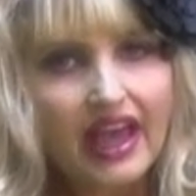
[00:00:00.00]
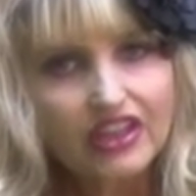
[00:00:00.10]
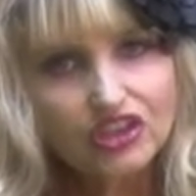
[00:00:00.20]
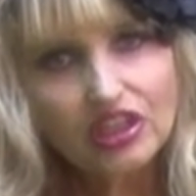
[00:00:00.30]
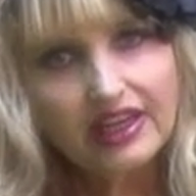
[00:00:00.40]

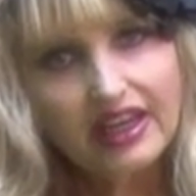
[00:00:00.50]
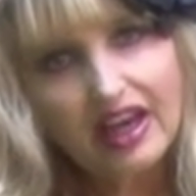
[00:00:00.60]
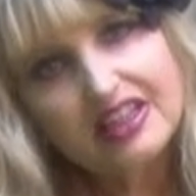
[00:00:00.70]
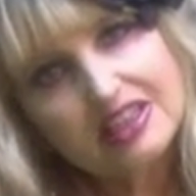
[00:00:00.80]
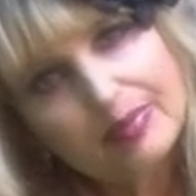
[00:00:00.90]
Actually,
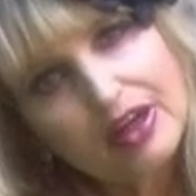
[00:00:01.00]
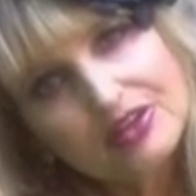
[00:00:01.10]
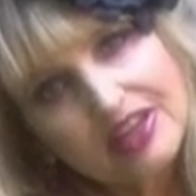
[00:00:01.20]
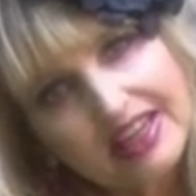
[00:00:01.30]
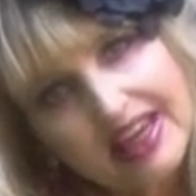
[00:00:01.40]
I
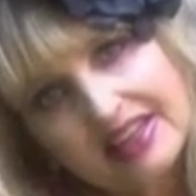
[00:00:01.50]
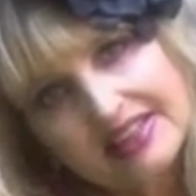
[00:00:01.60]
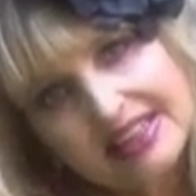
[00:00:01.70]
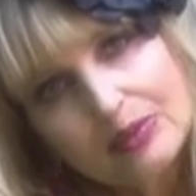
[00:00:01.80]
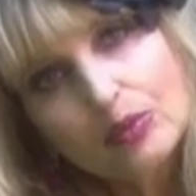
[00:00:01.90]
suppose I
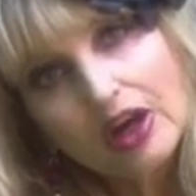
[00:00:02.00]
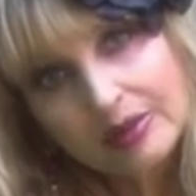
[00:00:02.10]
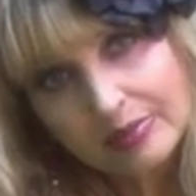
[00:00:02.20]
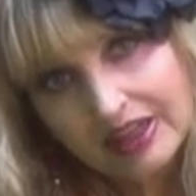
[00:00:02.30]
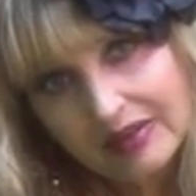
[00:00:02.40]
can see
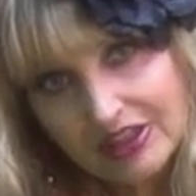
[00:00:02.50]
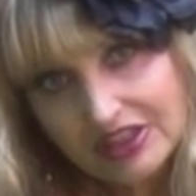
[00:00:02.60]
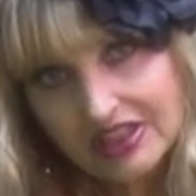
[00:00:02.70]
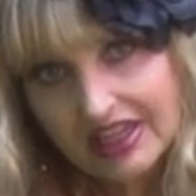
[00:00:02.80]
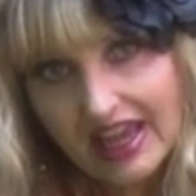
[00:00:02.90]
one
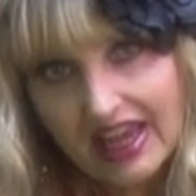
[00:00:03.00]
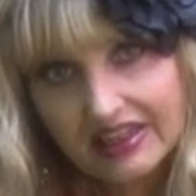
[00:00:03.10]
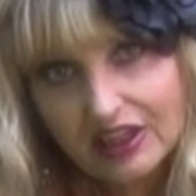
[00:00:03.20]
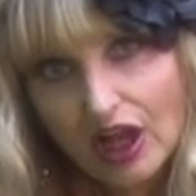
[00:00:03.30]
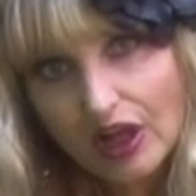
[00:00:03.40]
benefit to
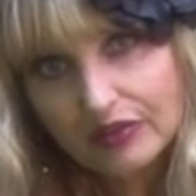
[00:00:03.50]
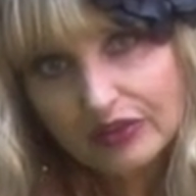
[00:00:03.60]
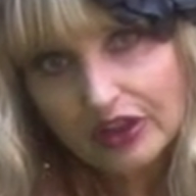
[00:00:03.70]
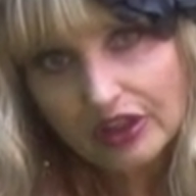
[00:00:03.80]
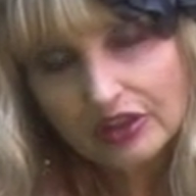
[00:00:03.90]
canned
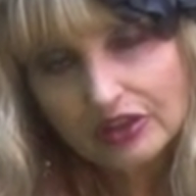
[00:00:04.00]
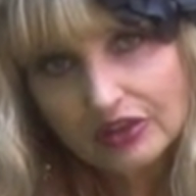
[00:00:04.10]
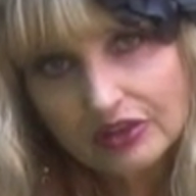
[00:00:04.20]
laughter.